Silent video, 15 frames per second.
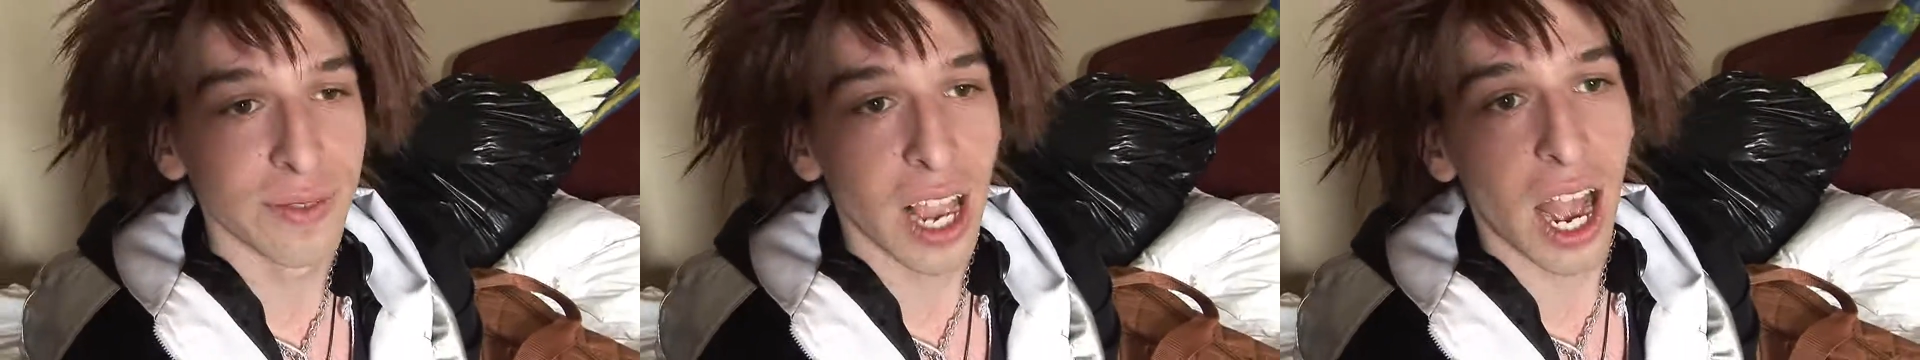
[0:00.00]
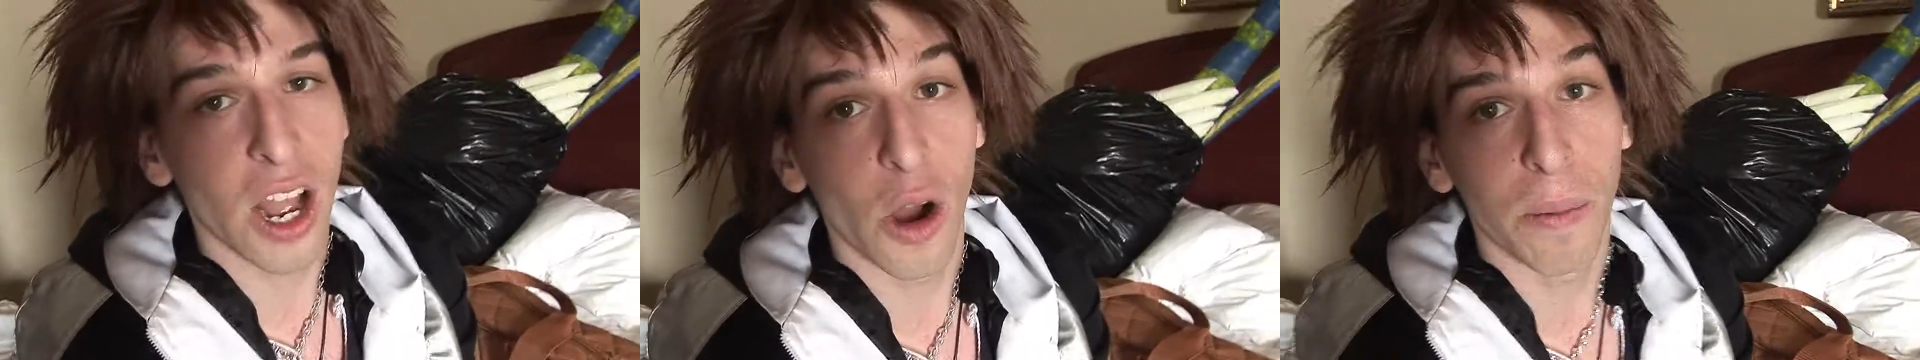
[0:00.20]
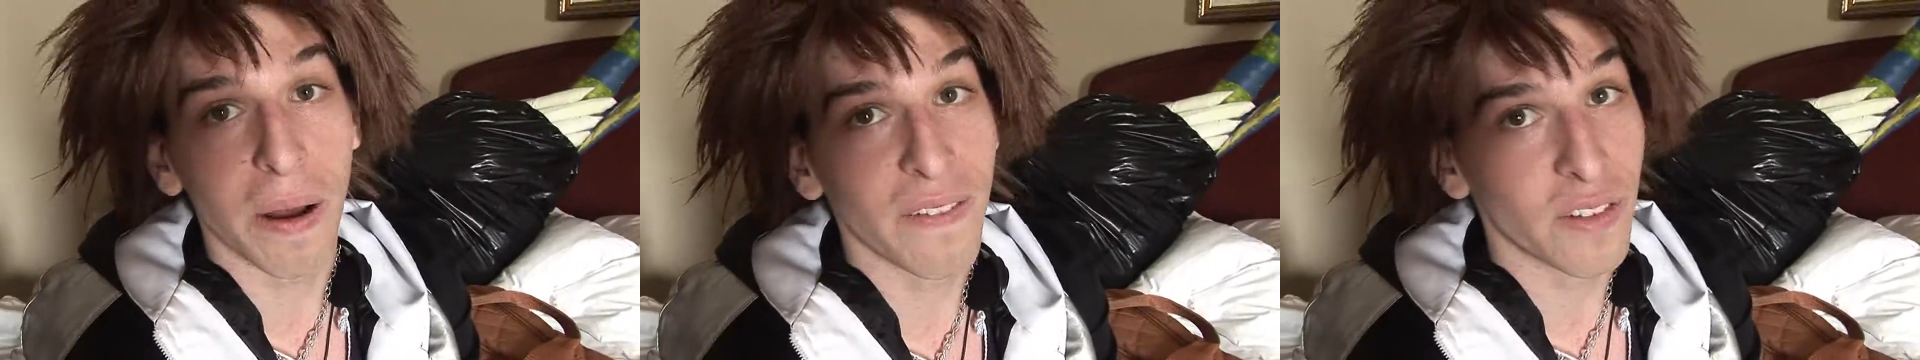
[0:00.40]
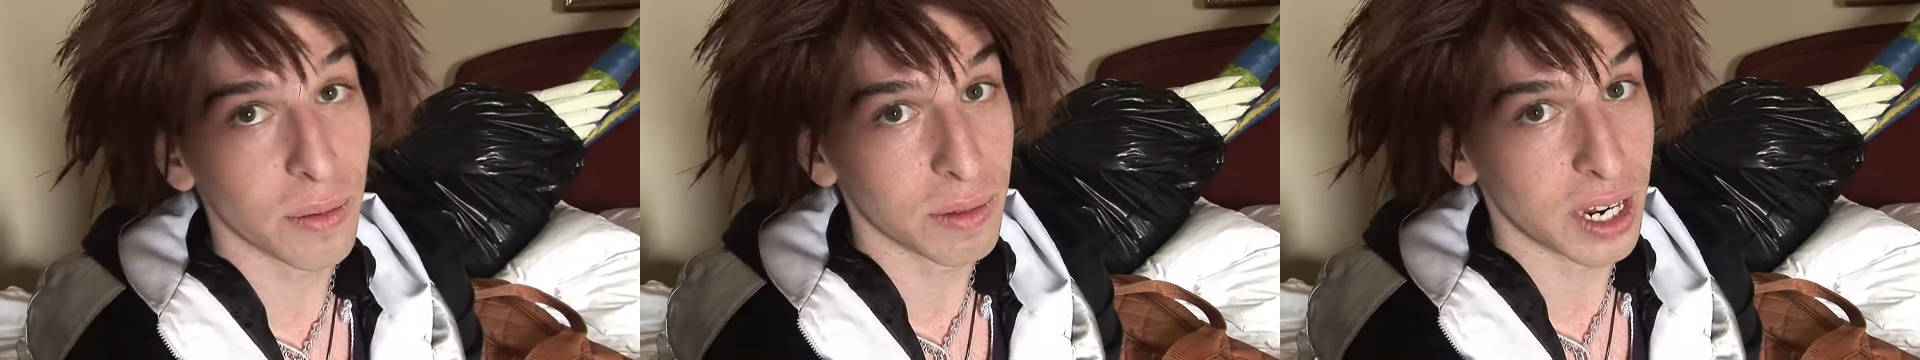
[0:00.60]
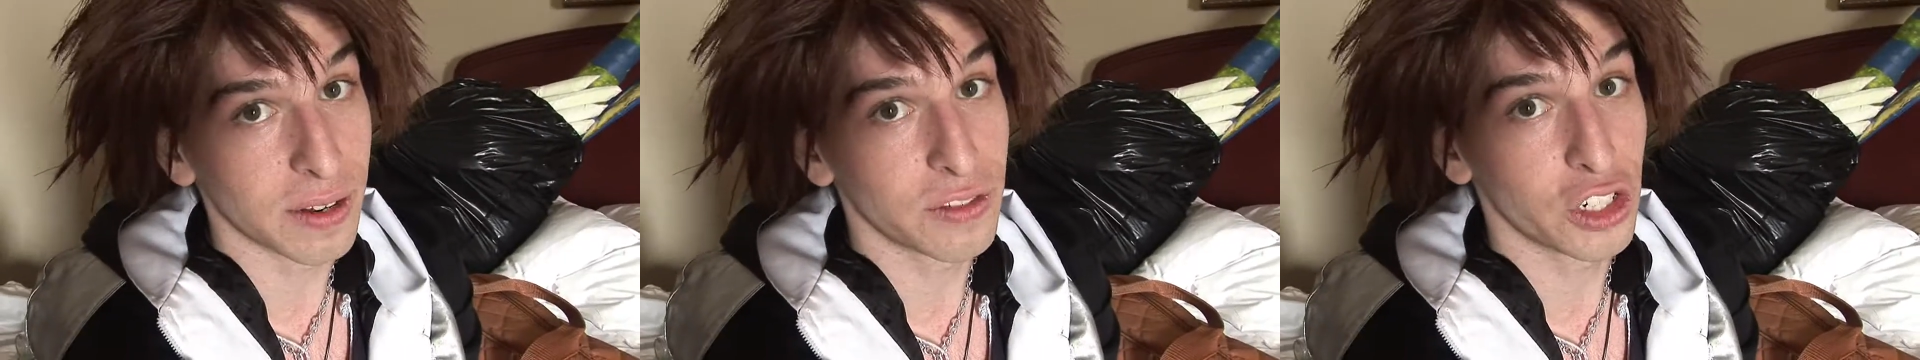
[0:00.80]
I hope I filmed
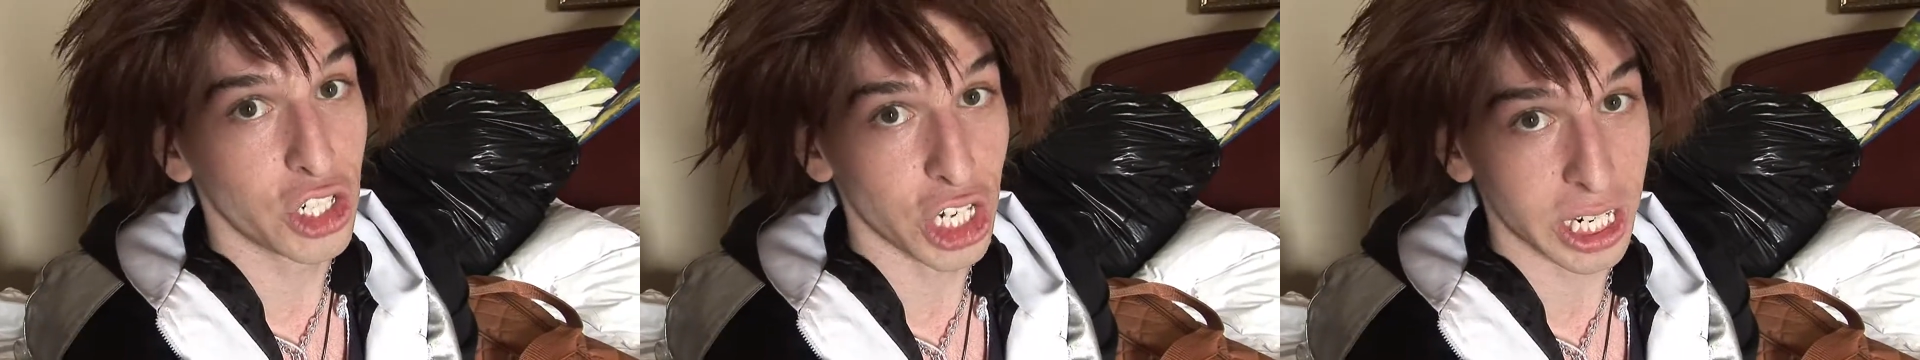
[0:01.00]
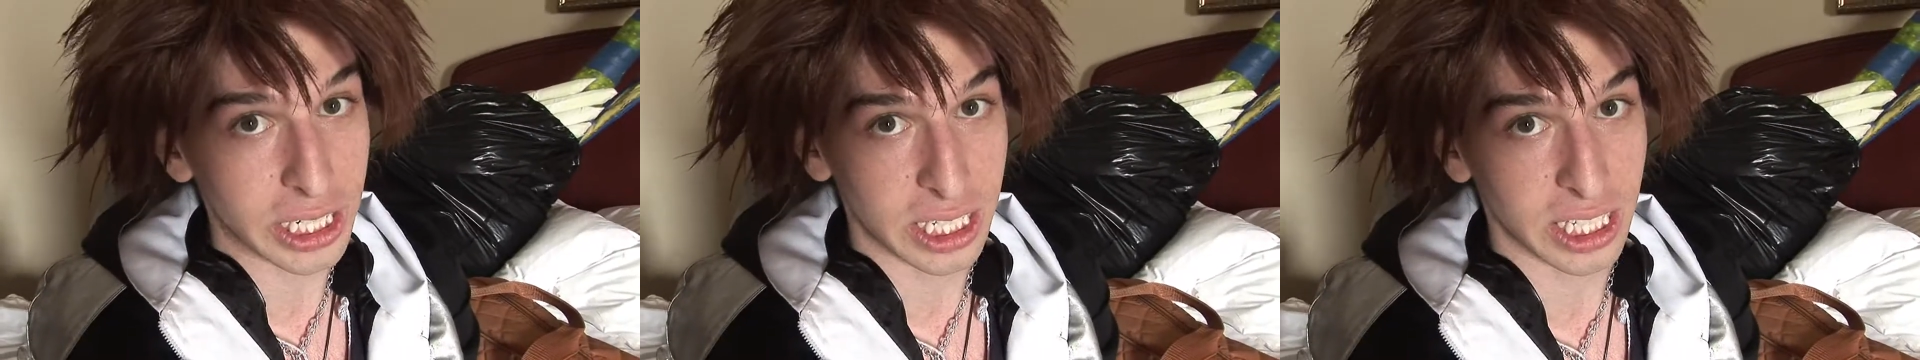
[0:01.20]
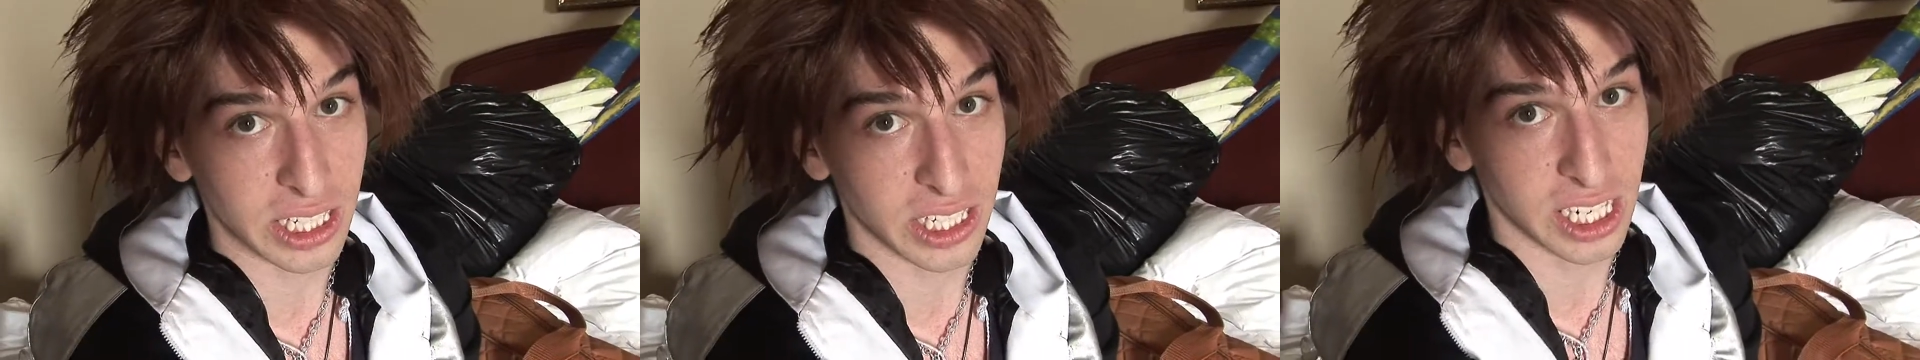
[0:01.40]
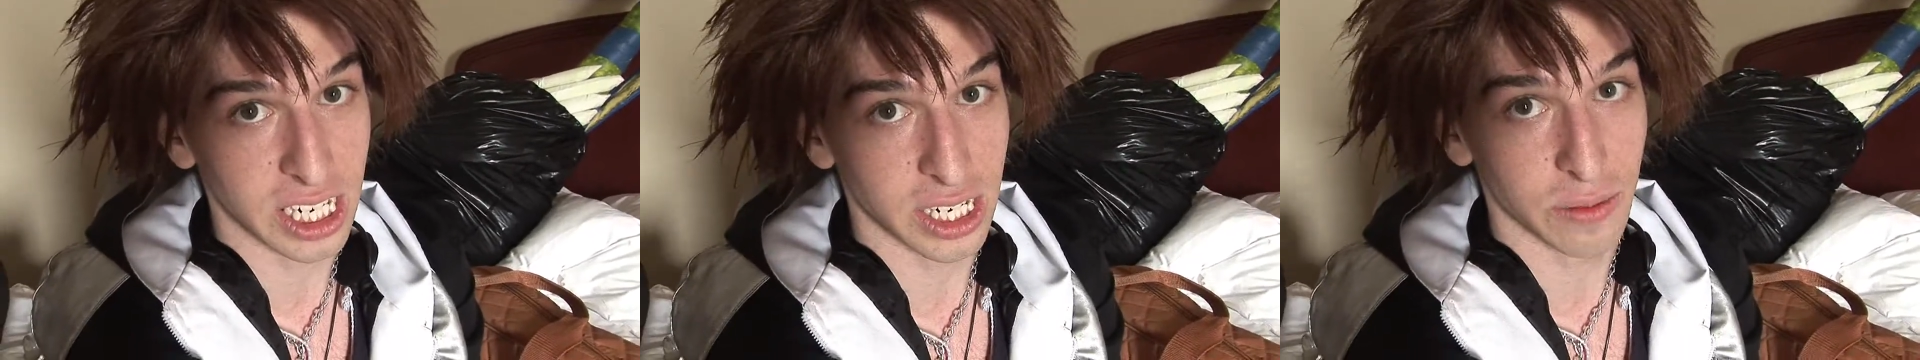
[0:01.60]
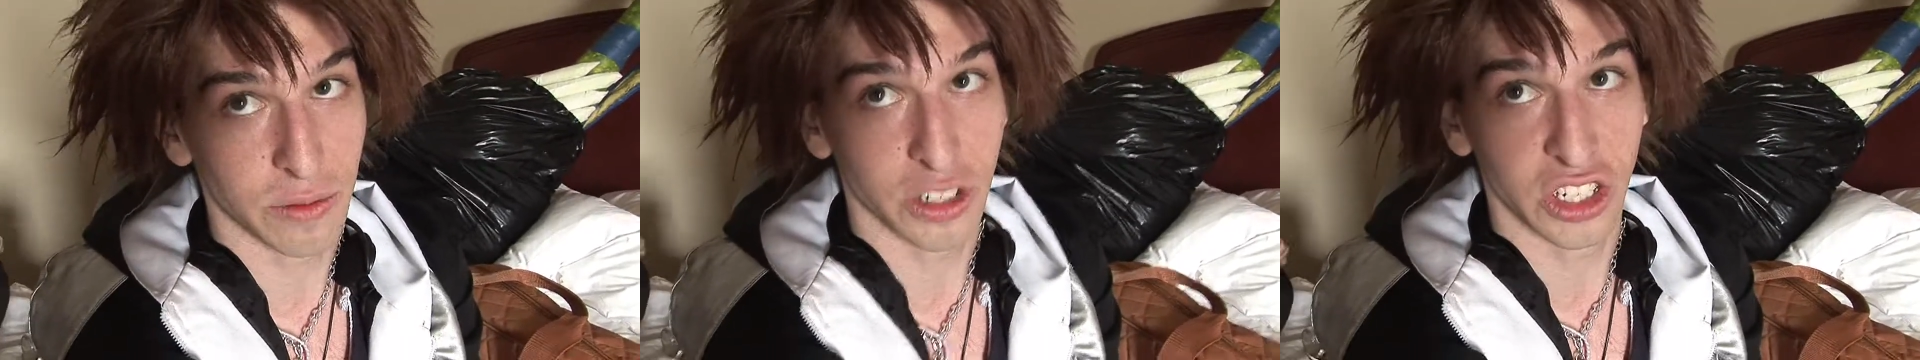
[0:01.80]
enough shit. This
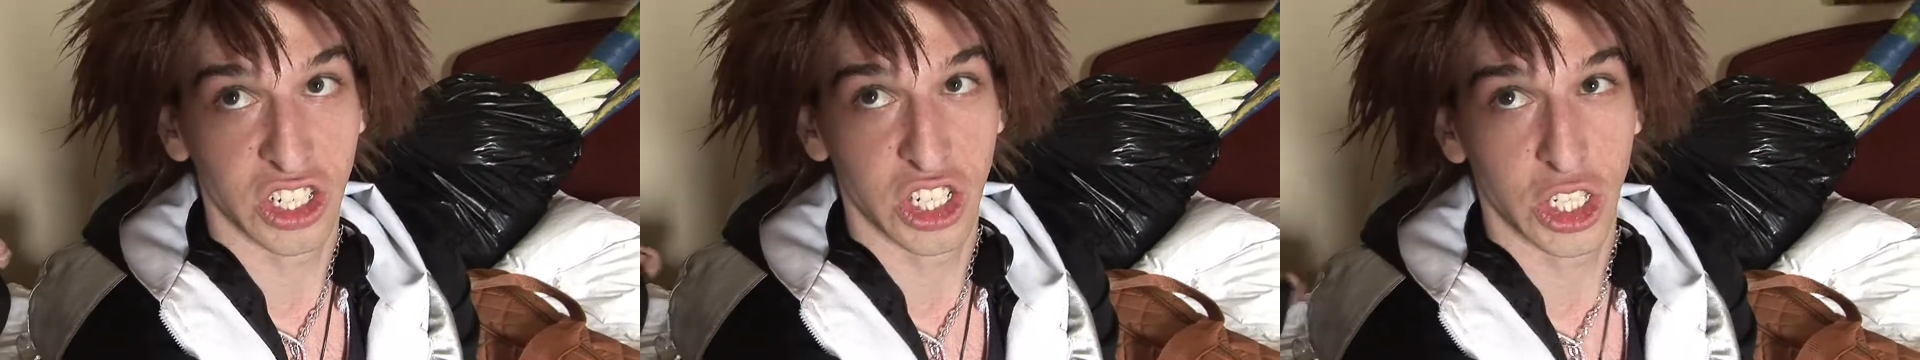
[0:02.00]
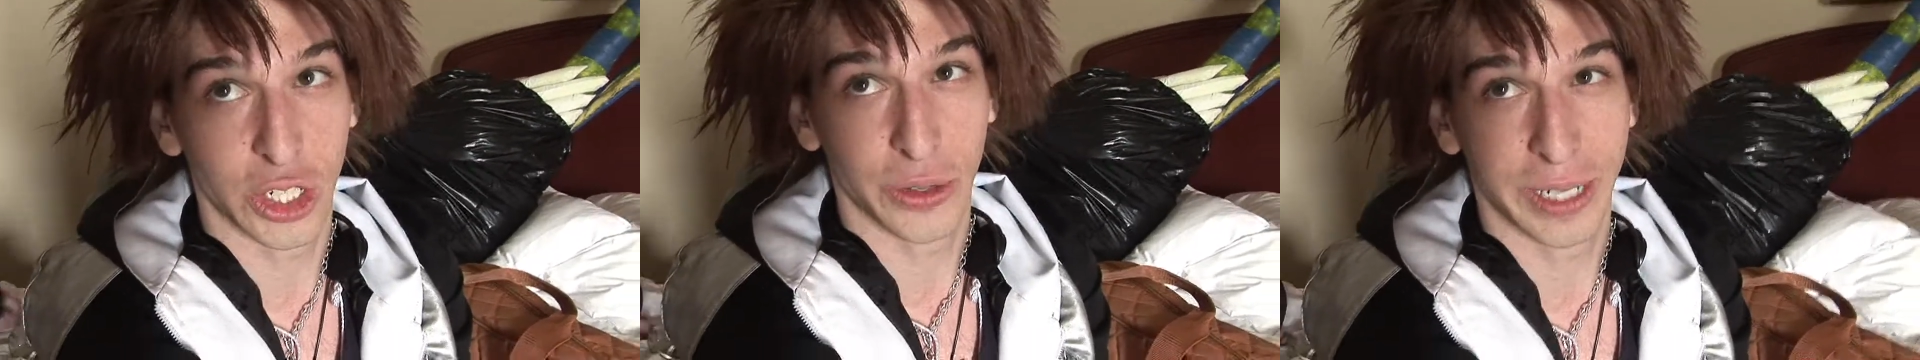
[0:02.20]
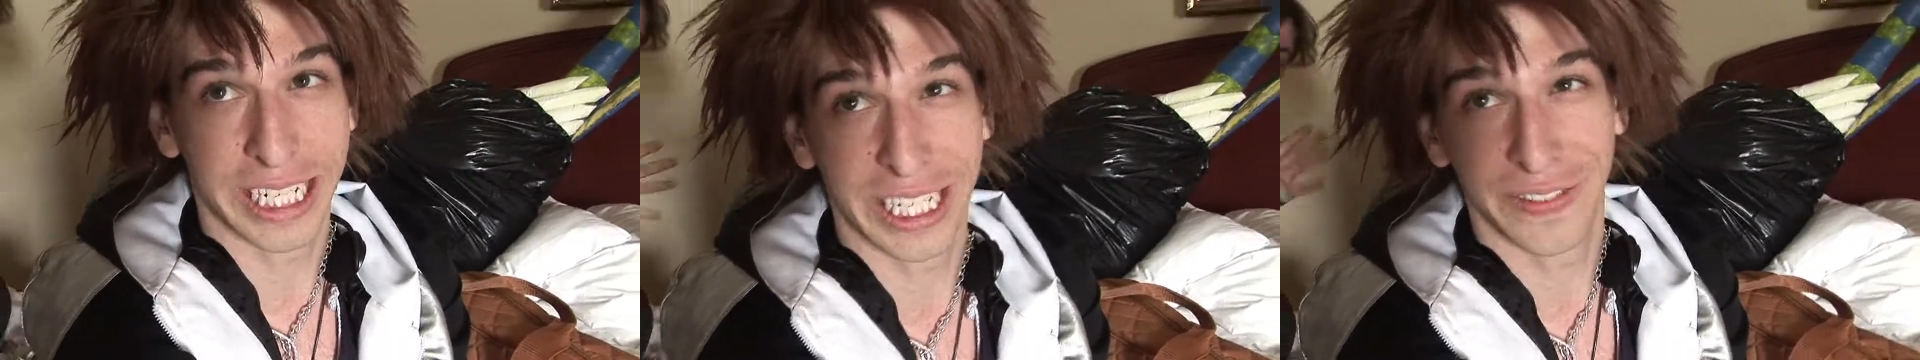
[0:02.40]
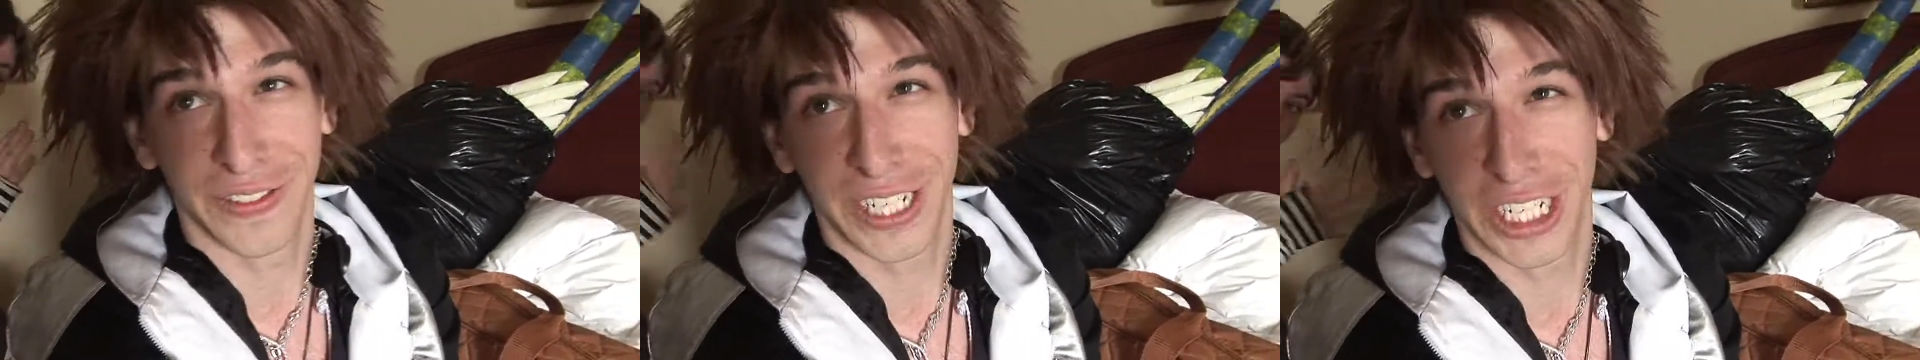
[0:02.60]
camera is so heavy;